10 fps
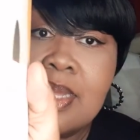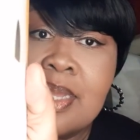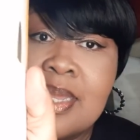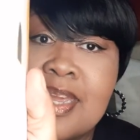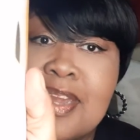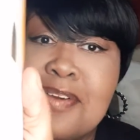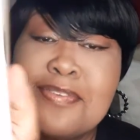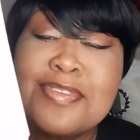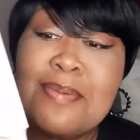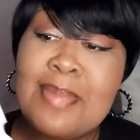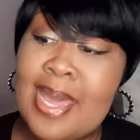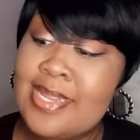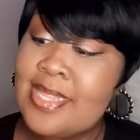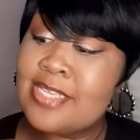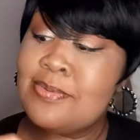In care of
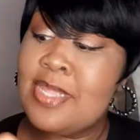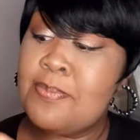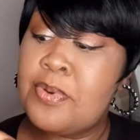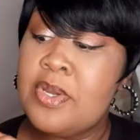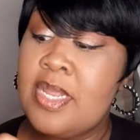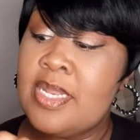somebody, that's what they put.